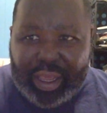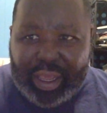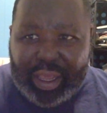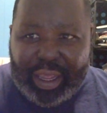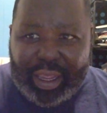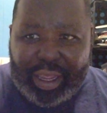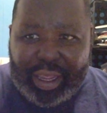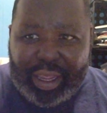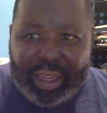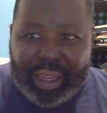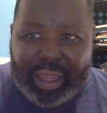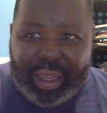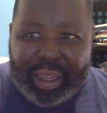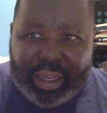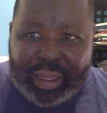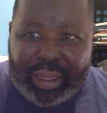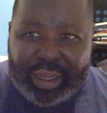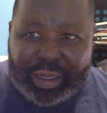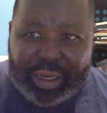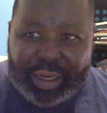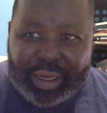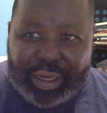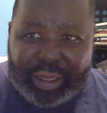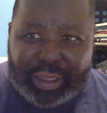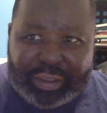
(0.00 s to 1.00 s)
And
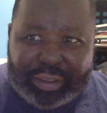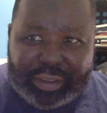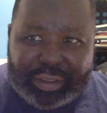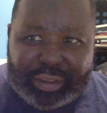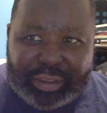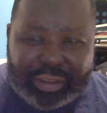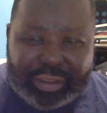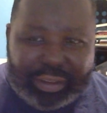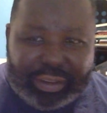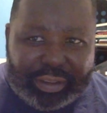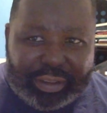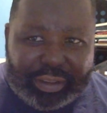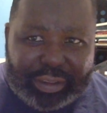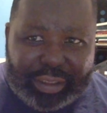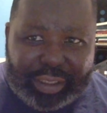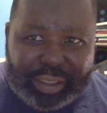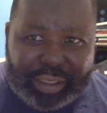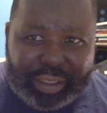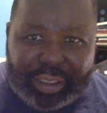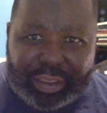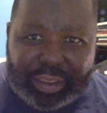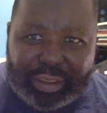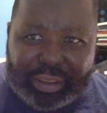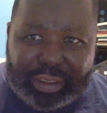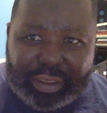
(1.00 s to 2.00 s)
I
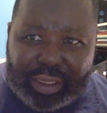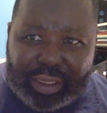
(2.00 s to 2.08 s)
said,